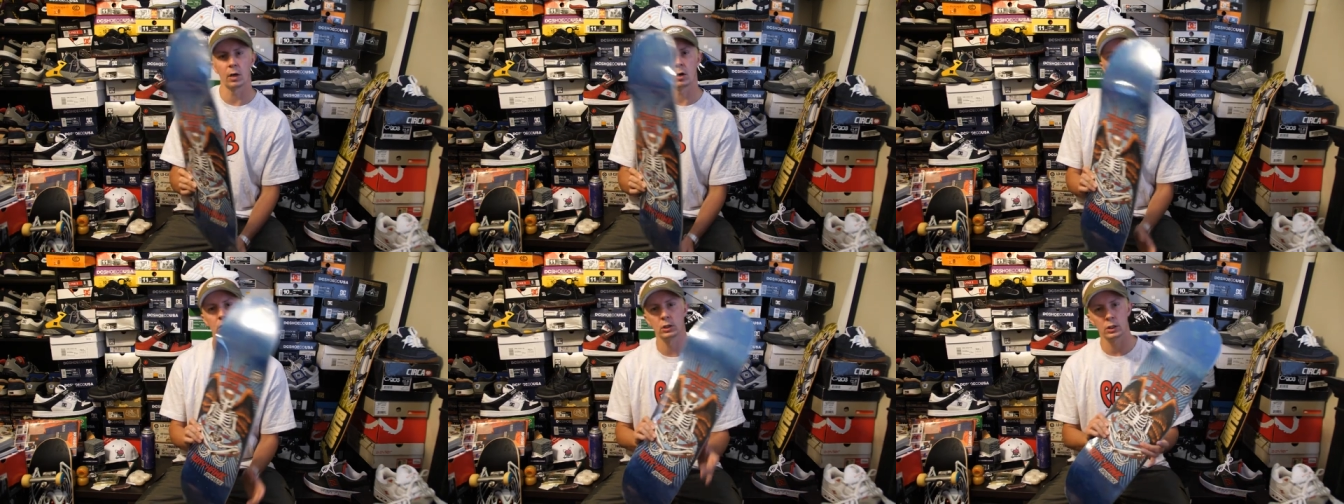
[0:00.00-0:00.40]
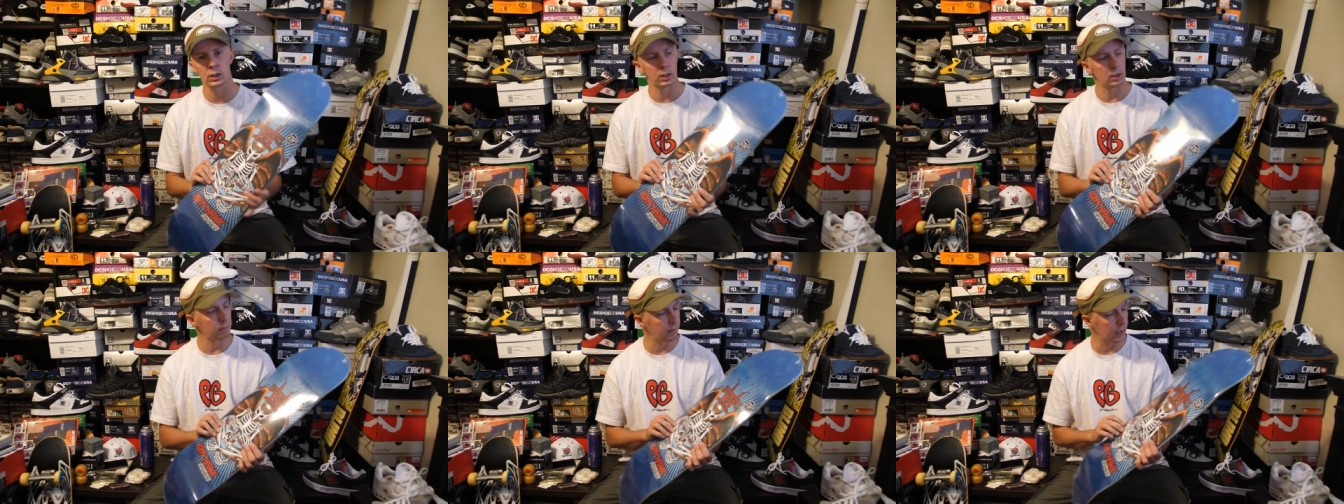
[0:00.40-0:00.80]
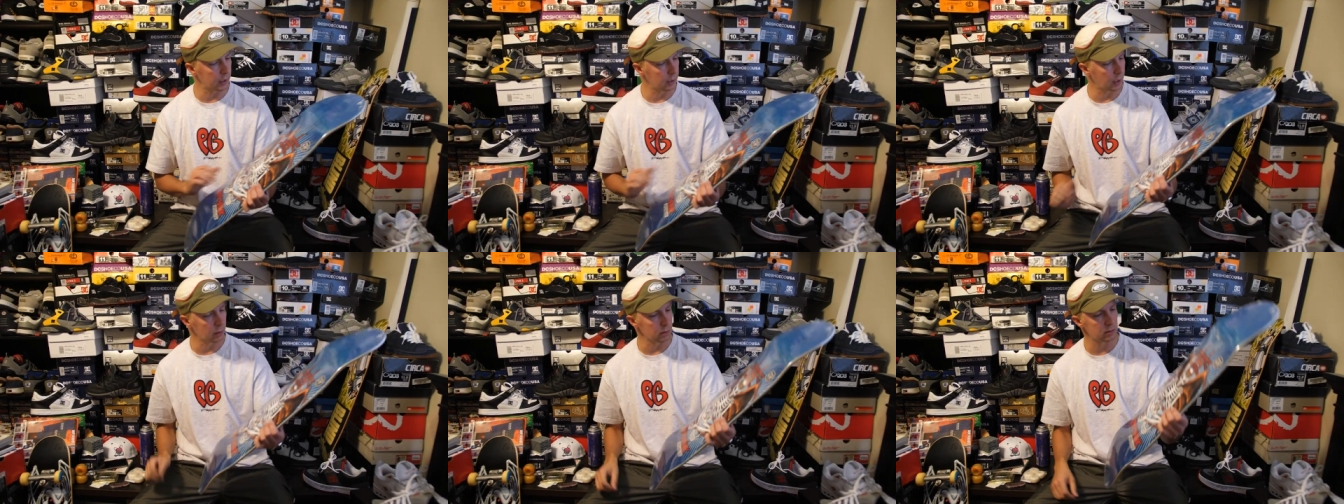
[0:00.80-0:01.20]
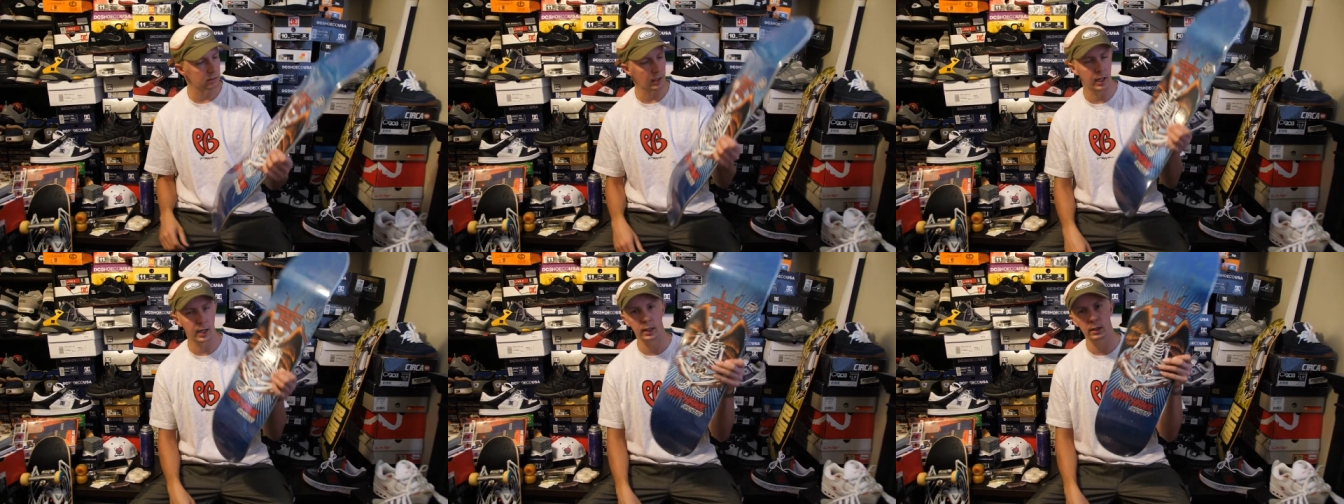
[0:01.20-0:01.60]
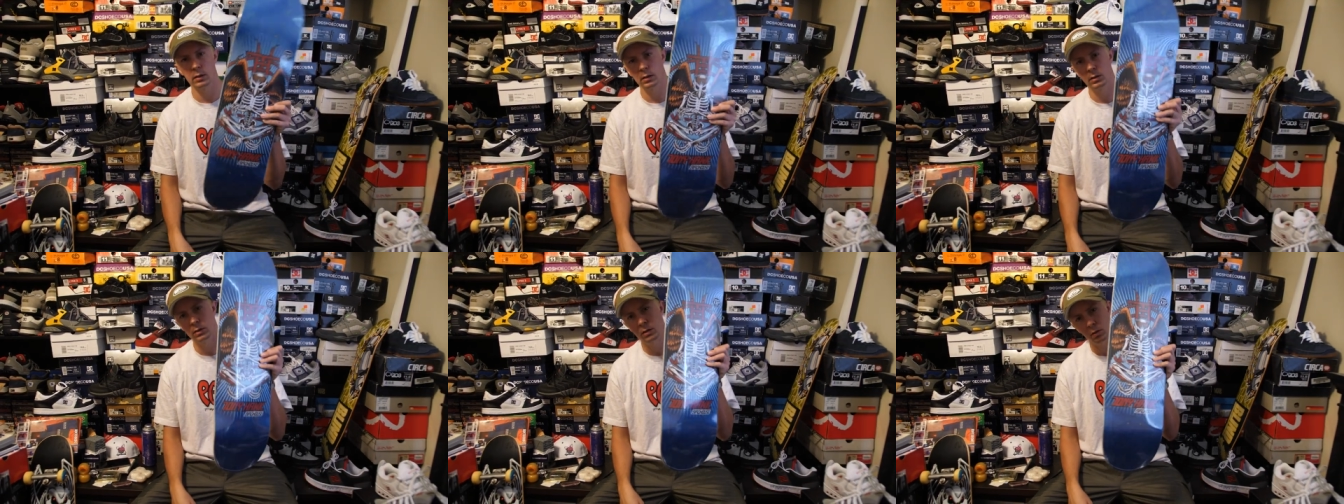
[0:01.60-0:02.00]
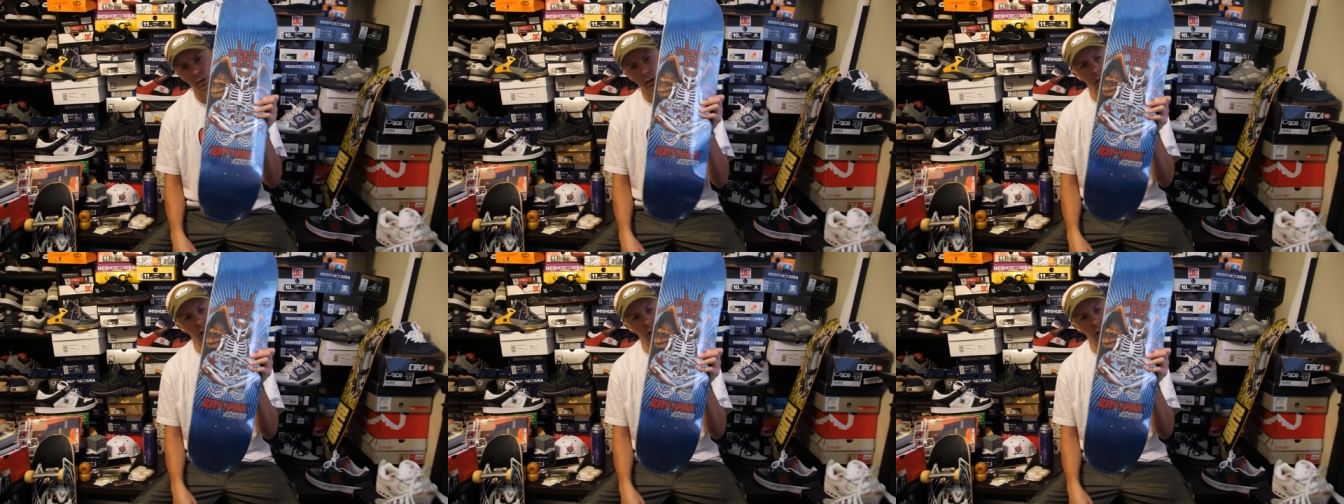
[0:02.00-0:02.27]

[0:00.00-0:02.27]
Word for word: hard as shit to find another signed Tony